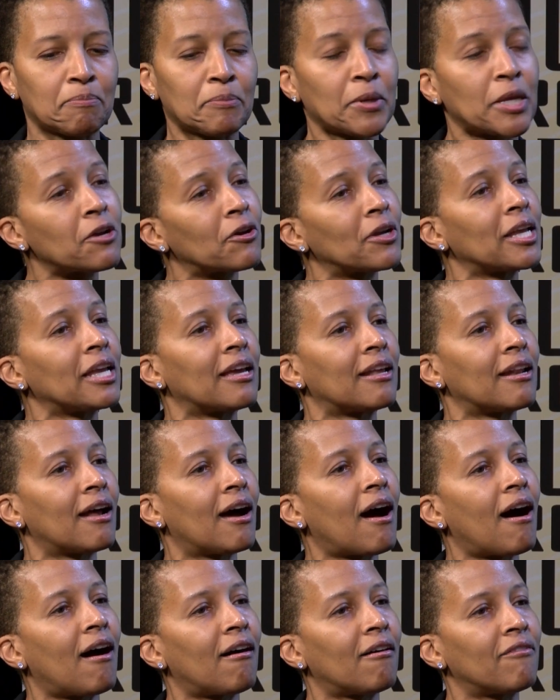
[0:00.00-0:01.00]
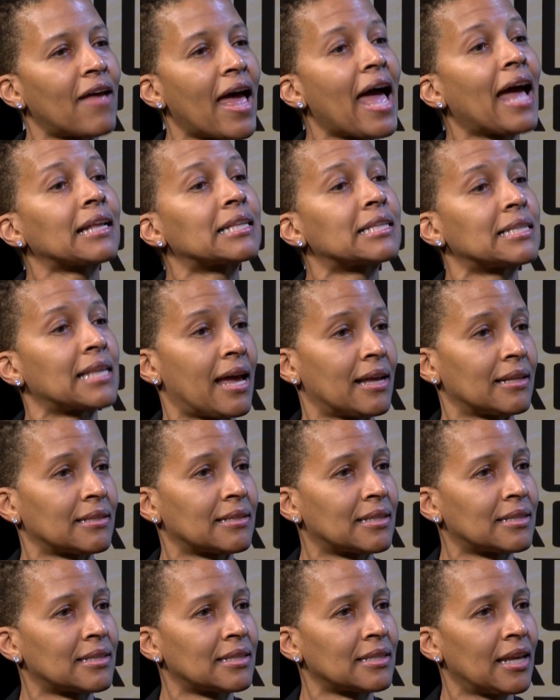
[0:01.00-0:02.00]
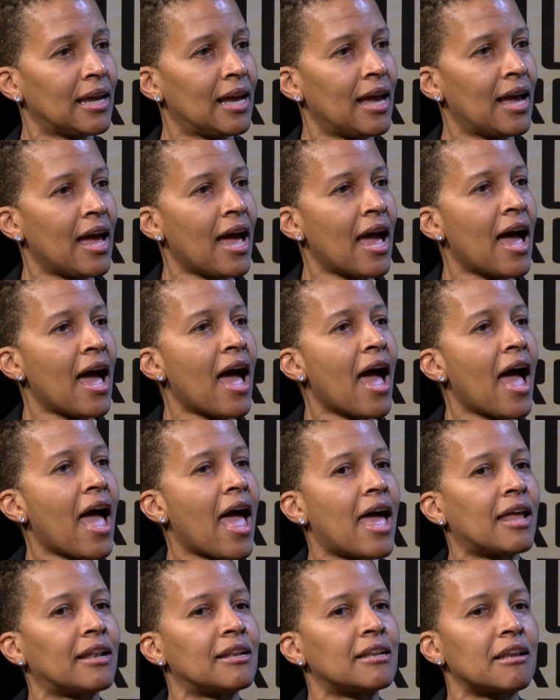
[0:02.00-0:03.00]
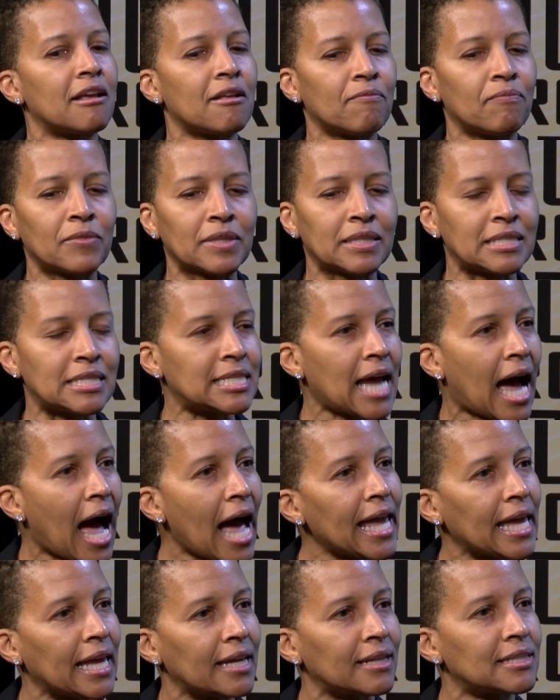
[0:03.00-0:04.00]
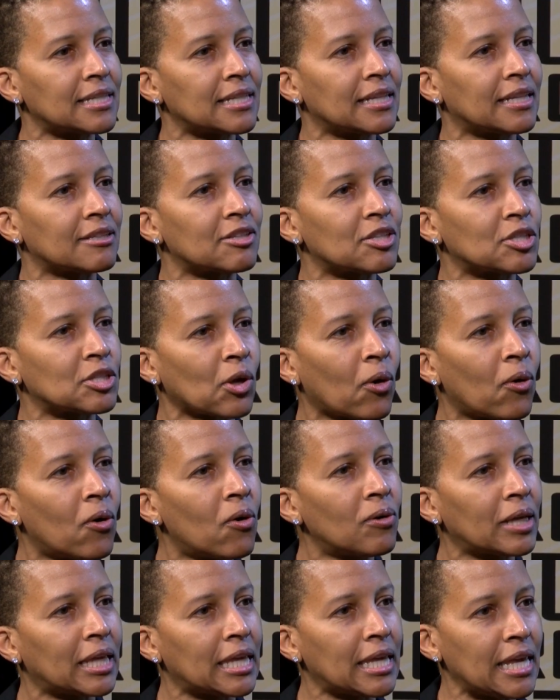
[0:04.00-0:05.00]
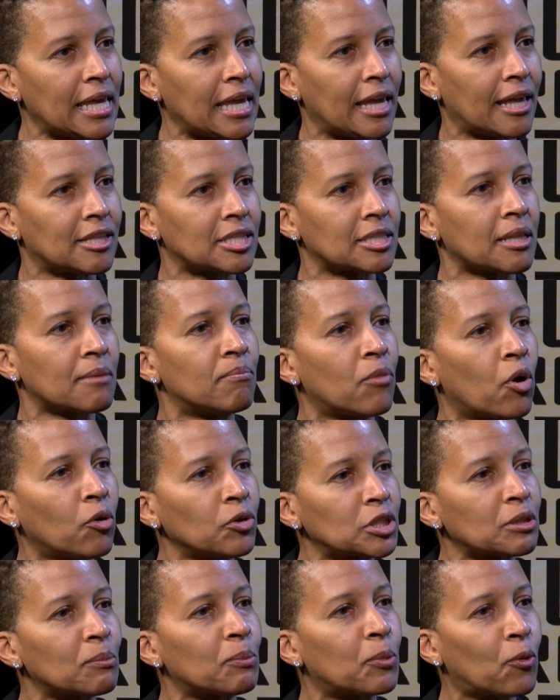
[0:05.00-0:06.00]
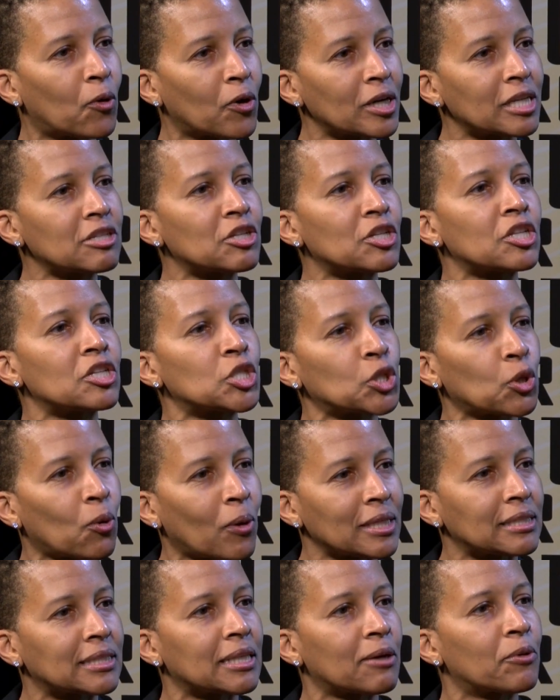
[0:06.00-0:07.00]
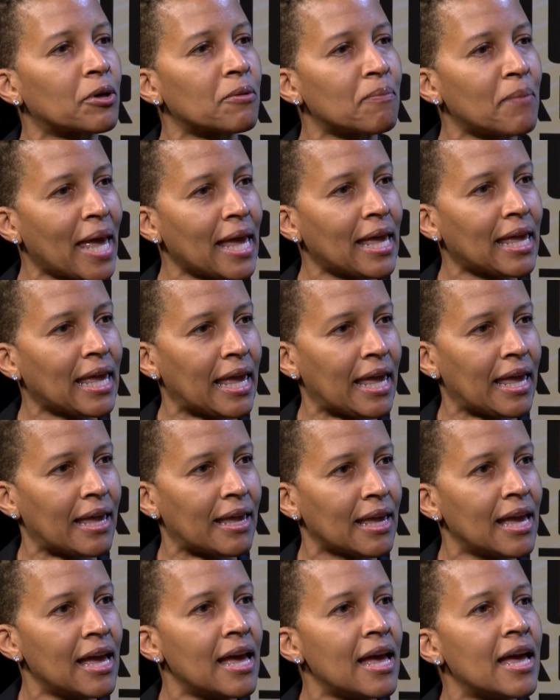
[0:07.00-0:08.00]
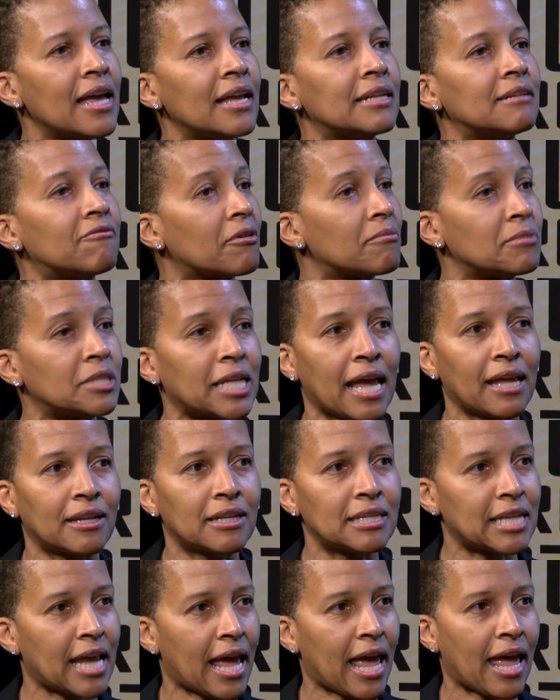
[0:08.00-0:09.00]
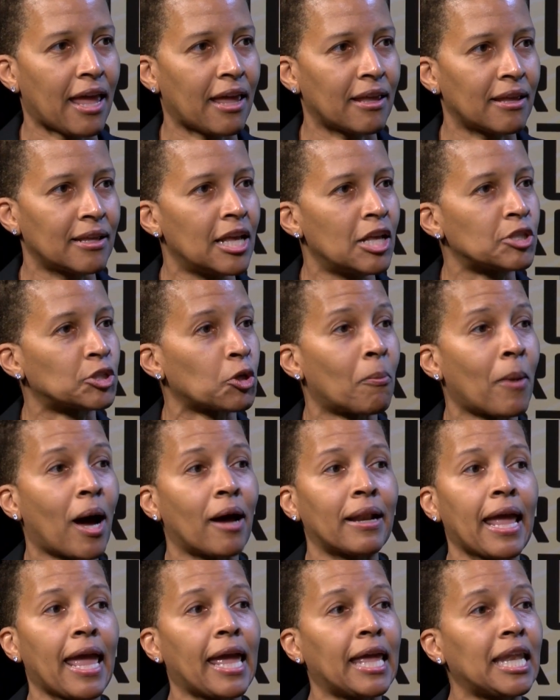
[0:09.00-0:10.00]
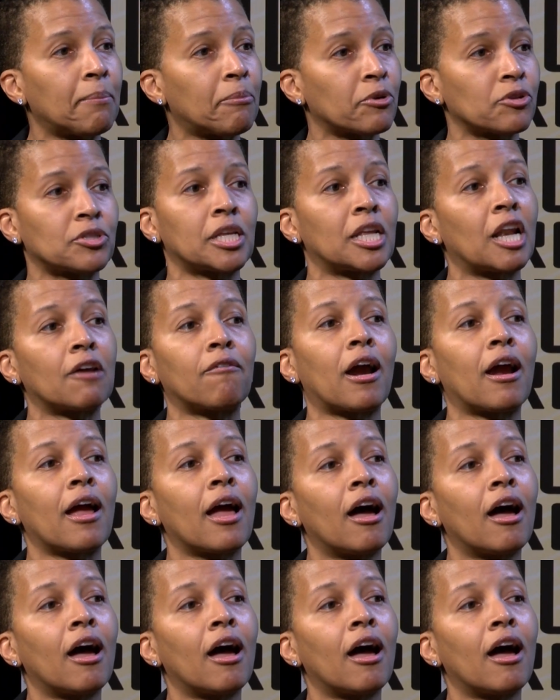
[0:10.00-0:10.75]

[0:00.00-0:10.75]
period of excess. And diet is so key. It's the most important choice that we're making from day to day. So about 80% of our